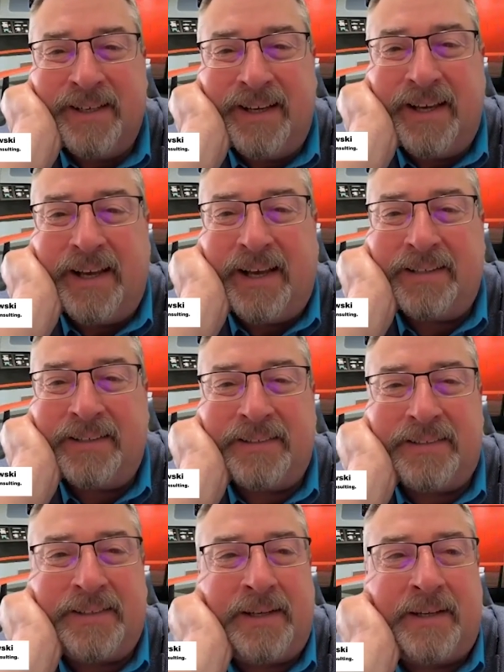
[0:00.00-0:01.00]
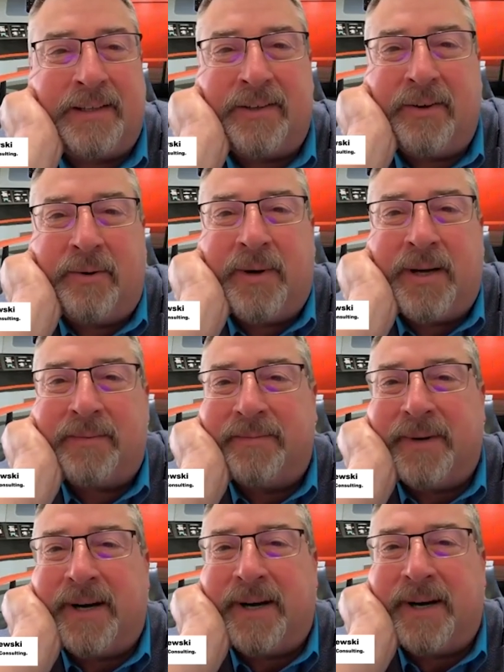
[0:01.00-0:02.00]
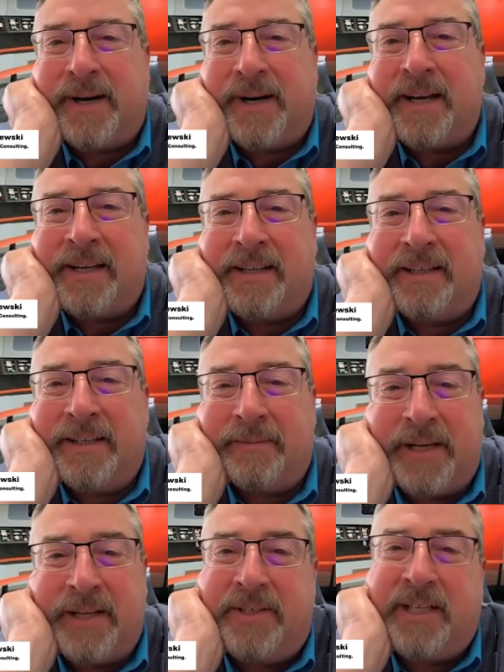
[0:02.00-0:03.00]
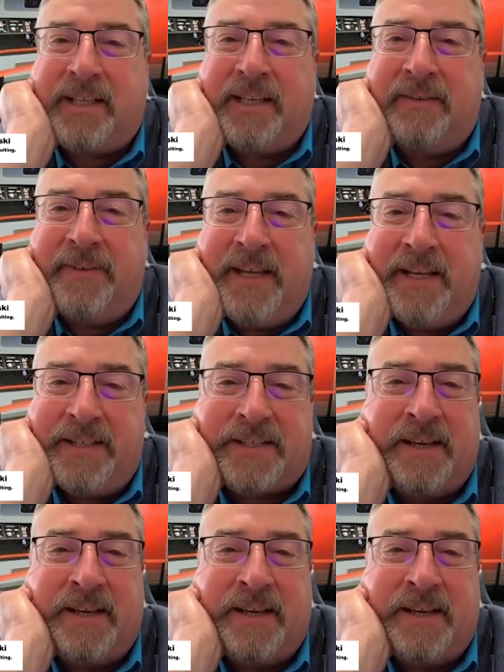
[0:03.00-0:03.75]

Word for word: and uh, you know what, my uh, my utility fees